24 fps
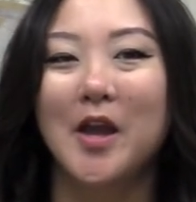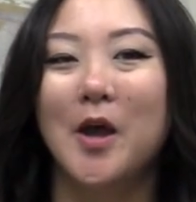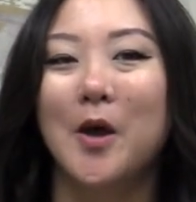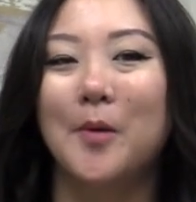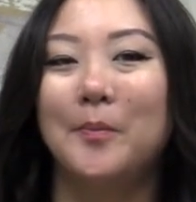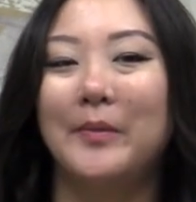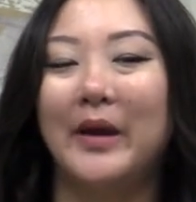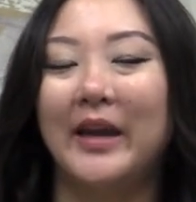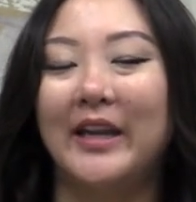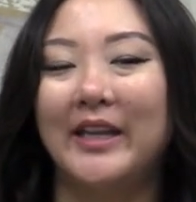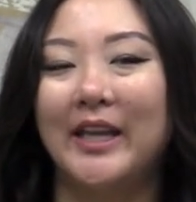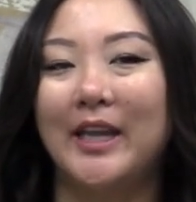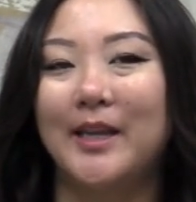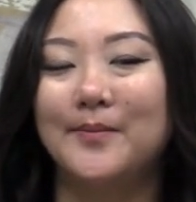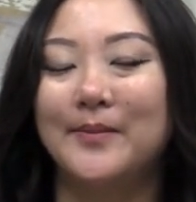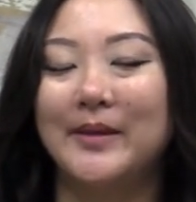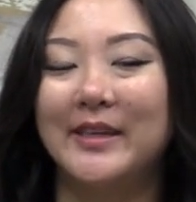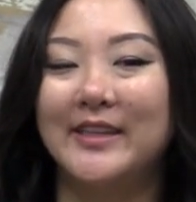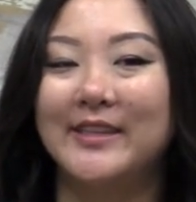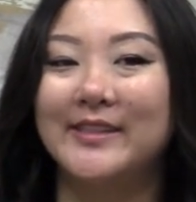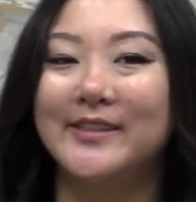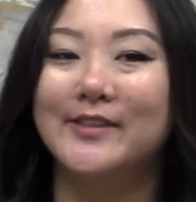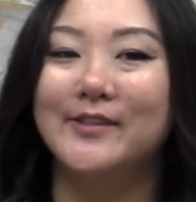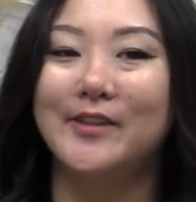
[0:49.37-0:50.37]
My name
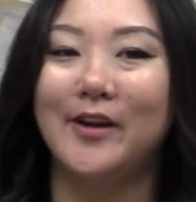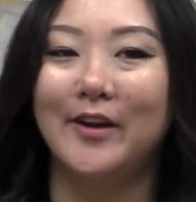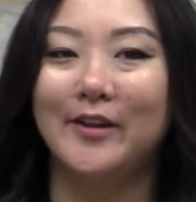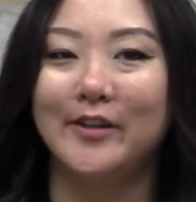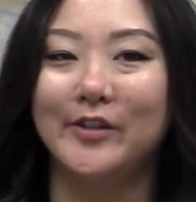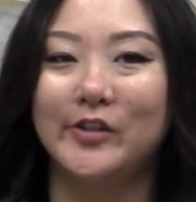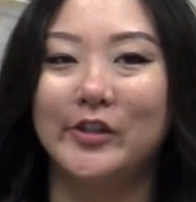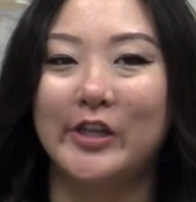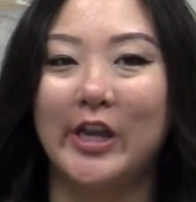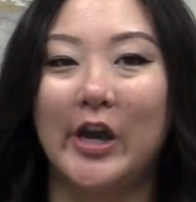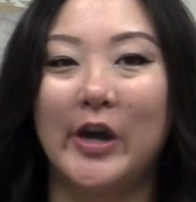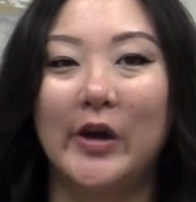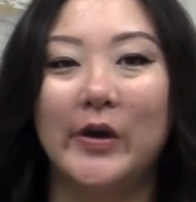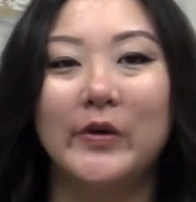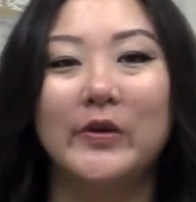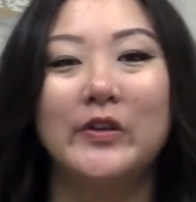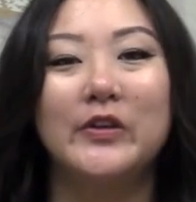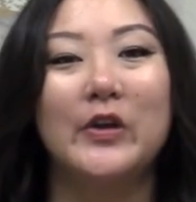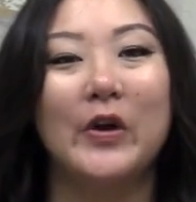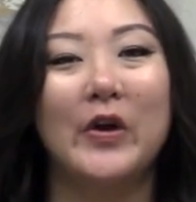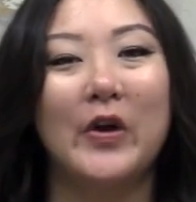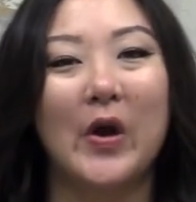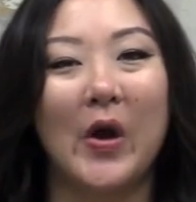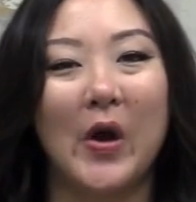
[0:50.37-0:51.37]
is Donna Chow,
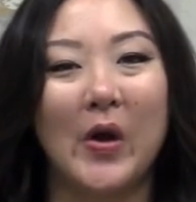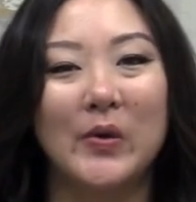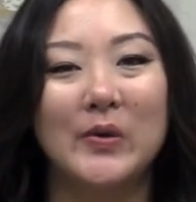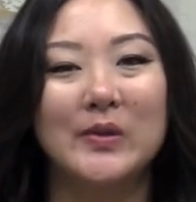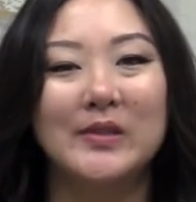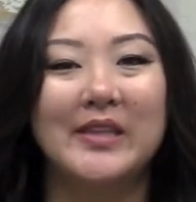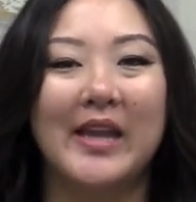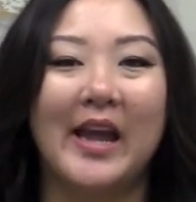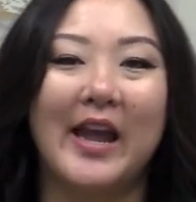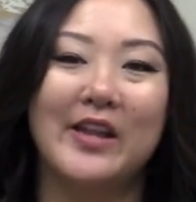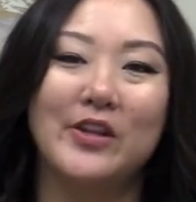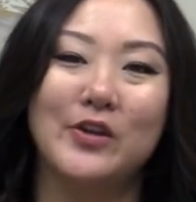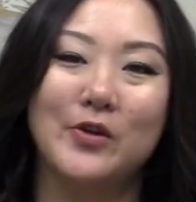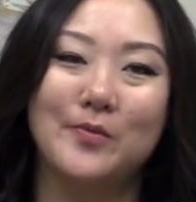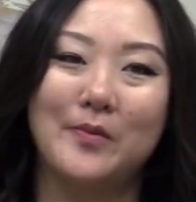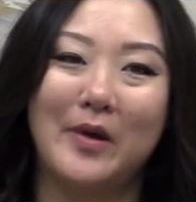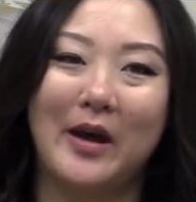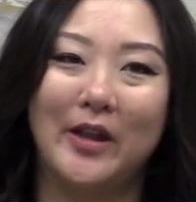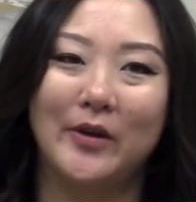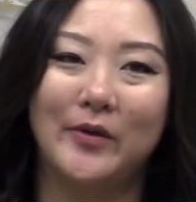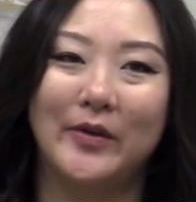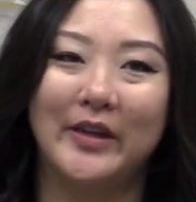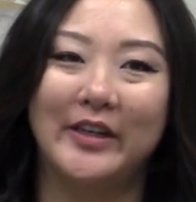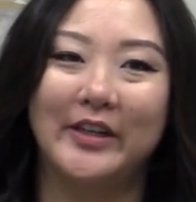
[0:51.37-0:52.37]
your host and your
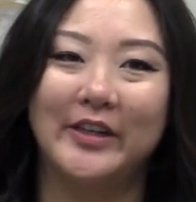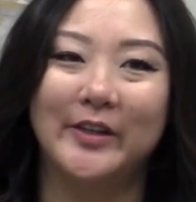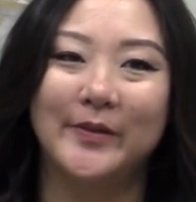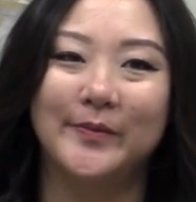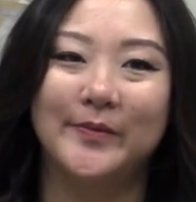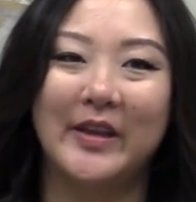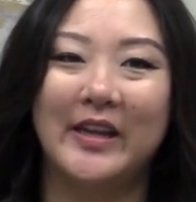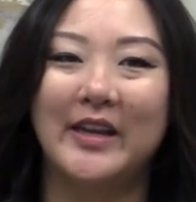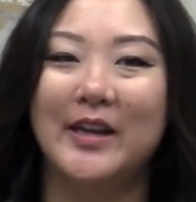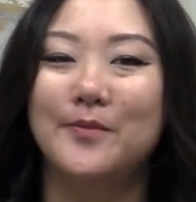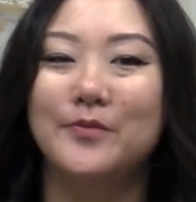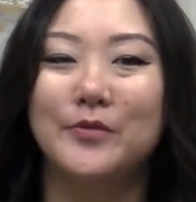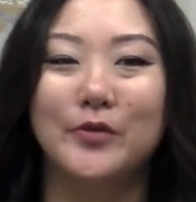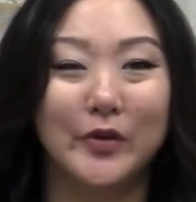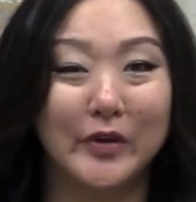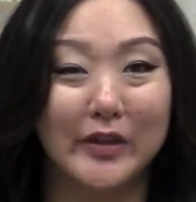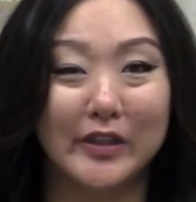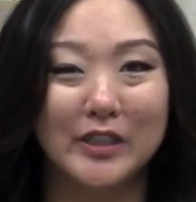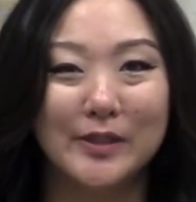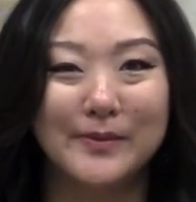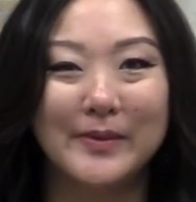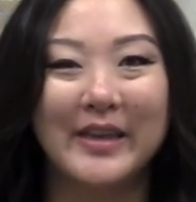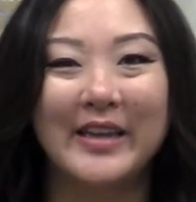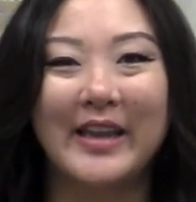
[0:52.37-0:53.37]
moderator, and I'm thrilled
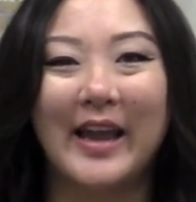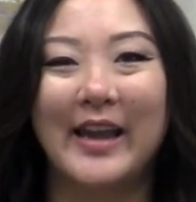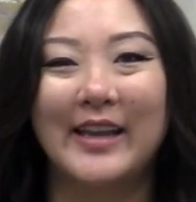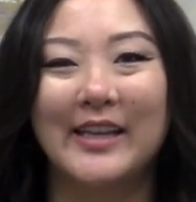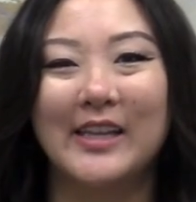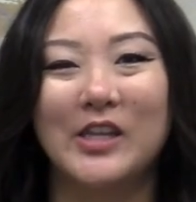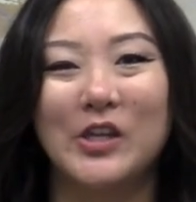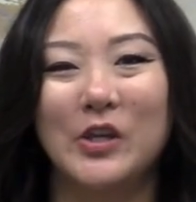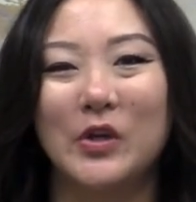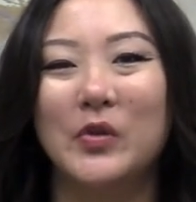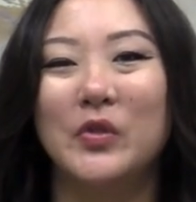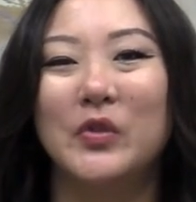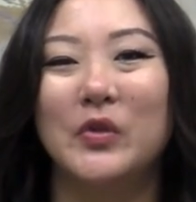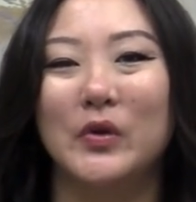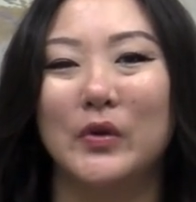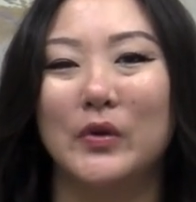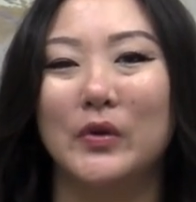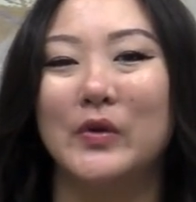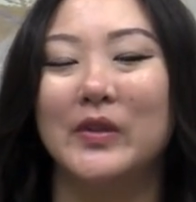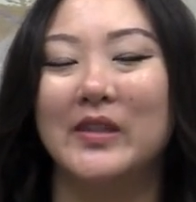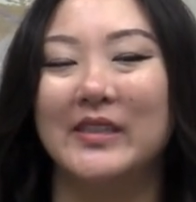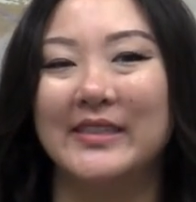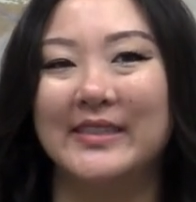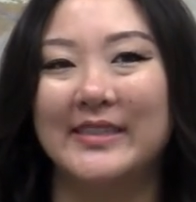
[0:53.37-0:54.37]
to be guiding you
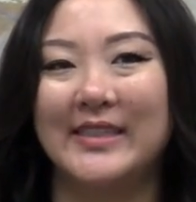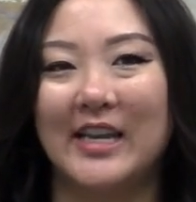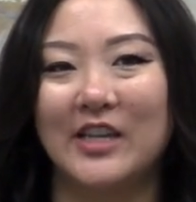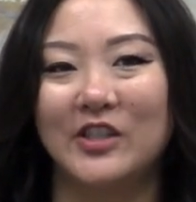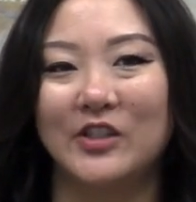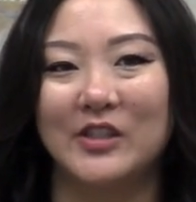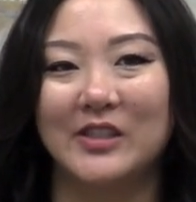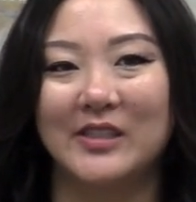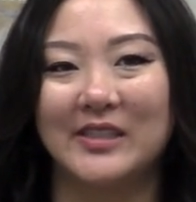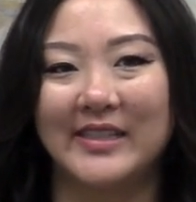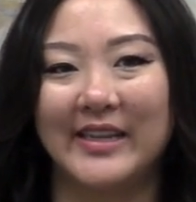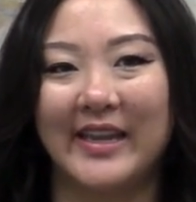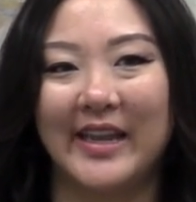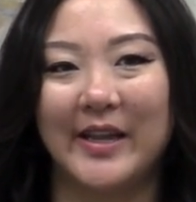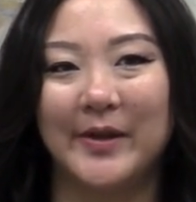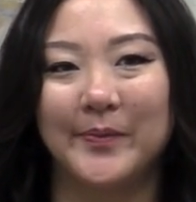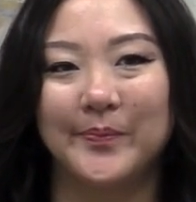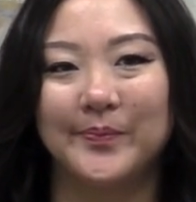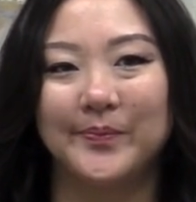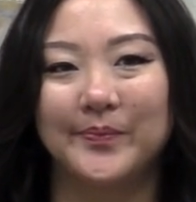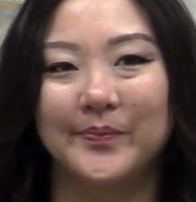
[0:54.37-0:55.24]
through this session today.